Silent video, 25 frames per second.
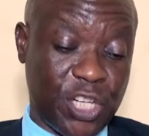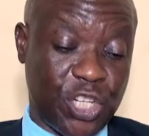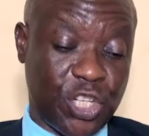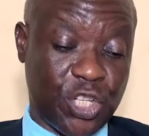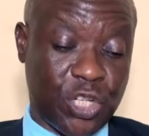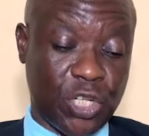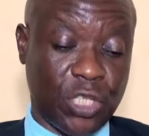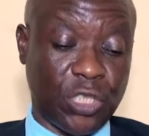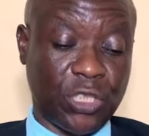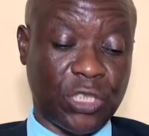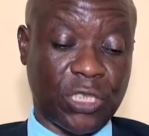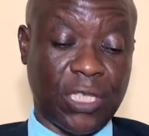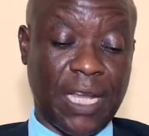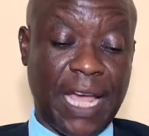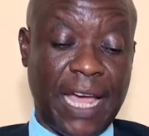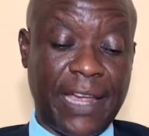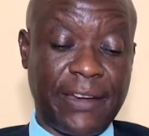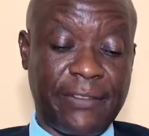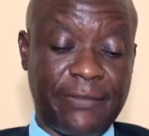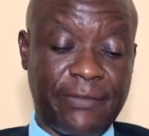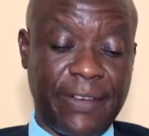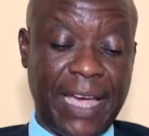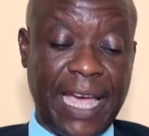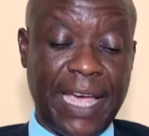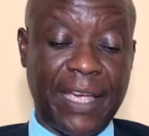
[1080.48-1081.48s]
Schultz
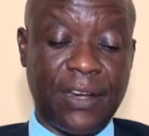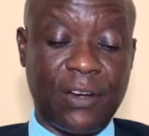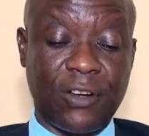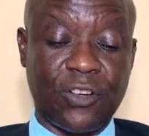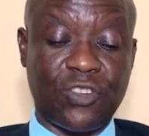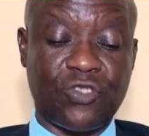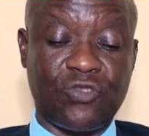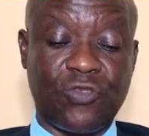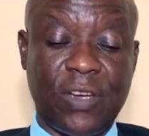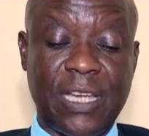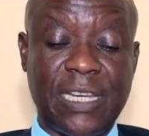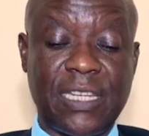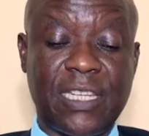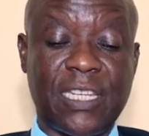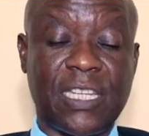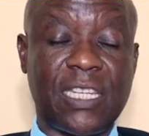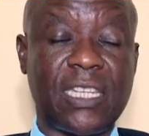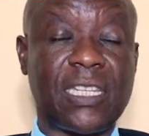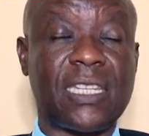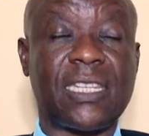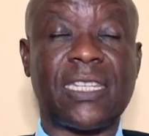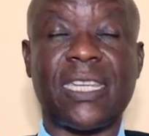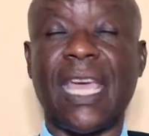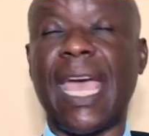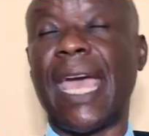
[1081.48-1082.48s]
and Vino
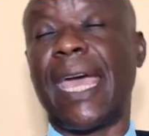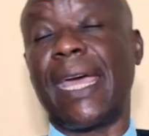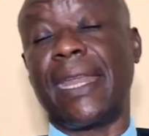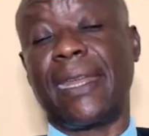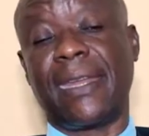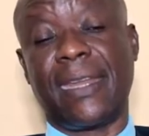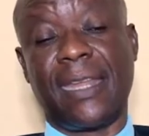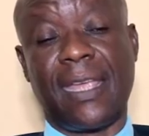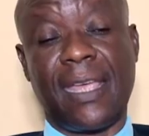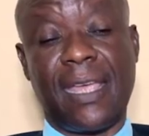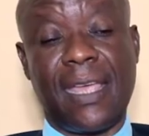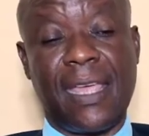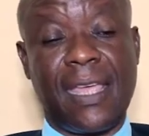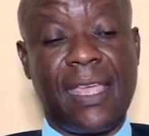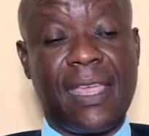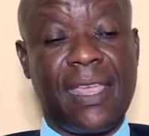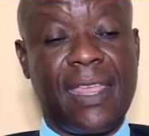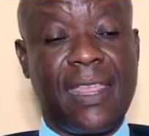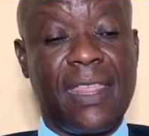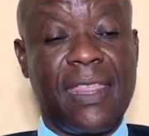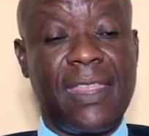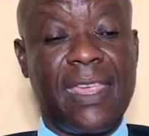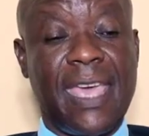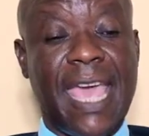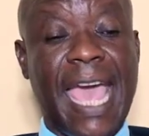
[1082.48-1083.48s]
2010,
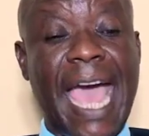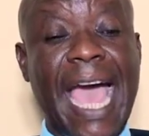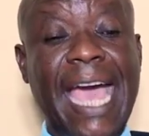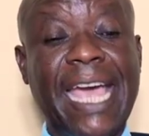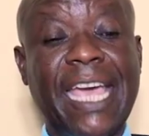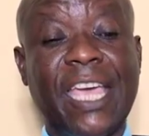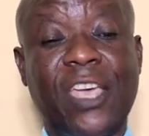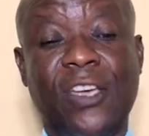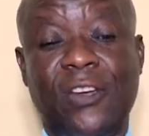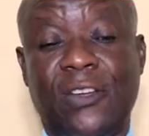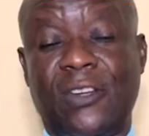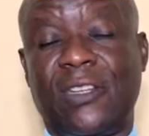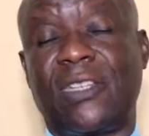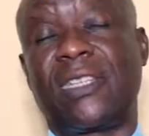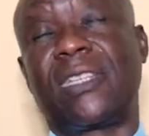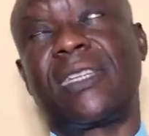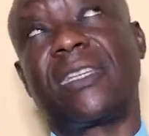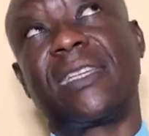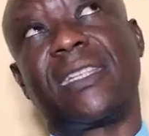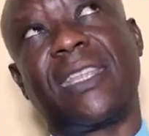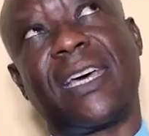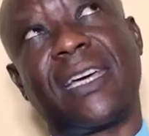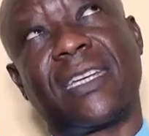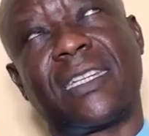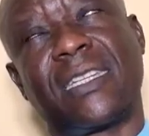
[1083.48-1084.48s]
they argued
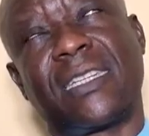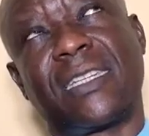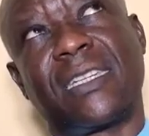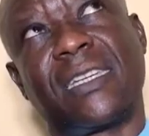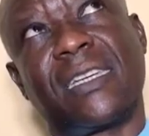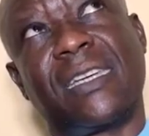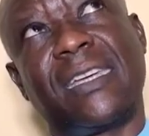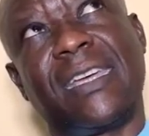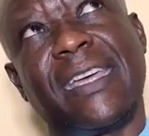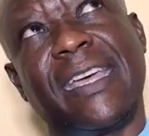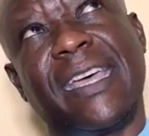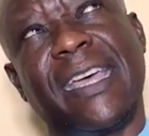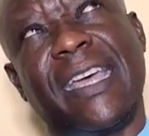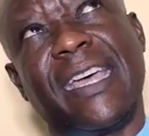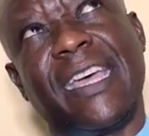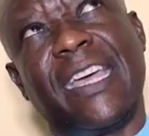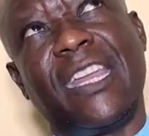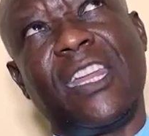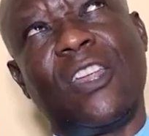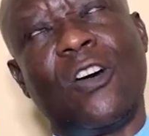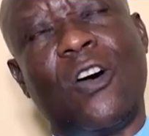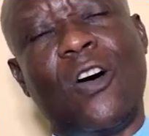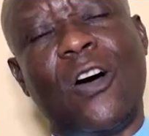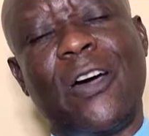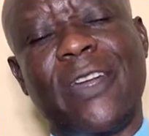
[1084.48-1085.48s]
that
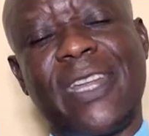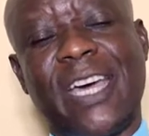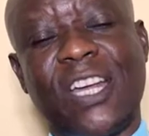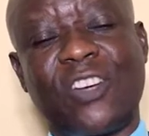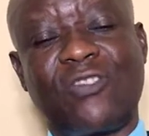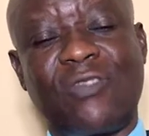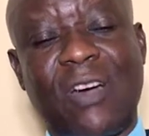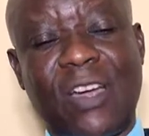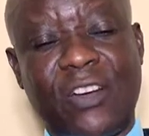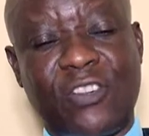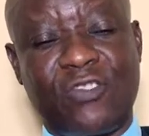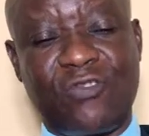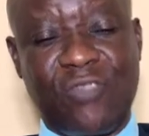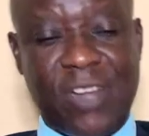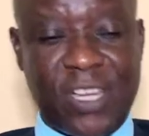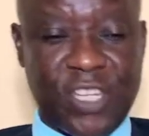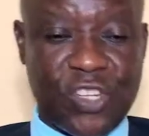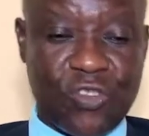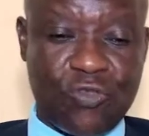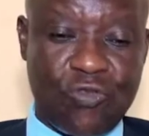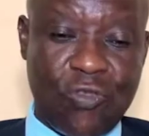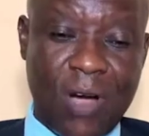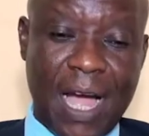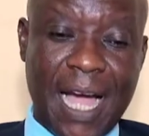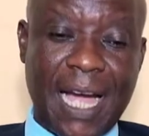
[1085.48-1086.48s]
in order to
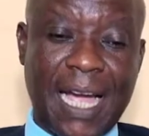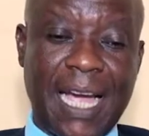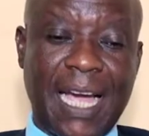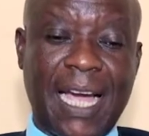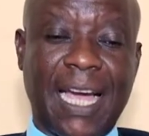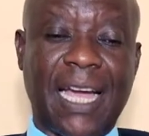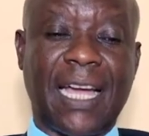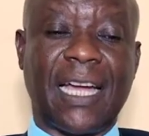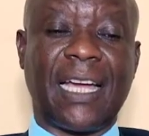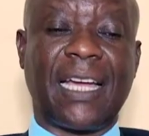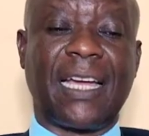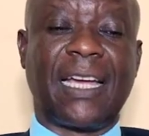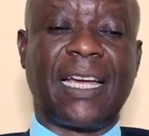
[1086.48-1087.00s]
address work